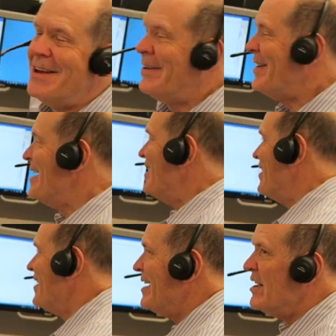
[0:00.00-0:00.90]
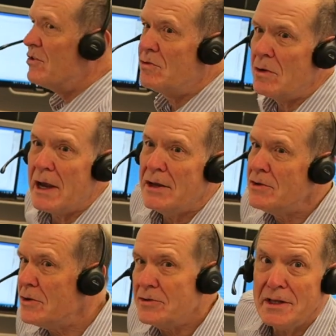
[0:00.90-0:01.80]
what?
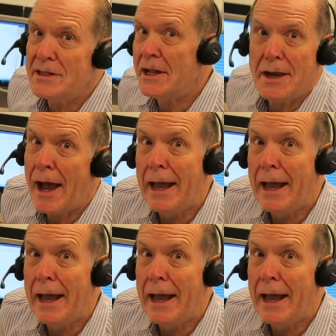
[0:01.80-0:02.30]
Strangers in the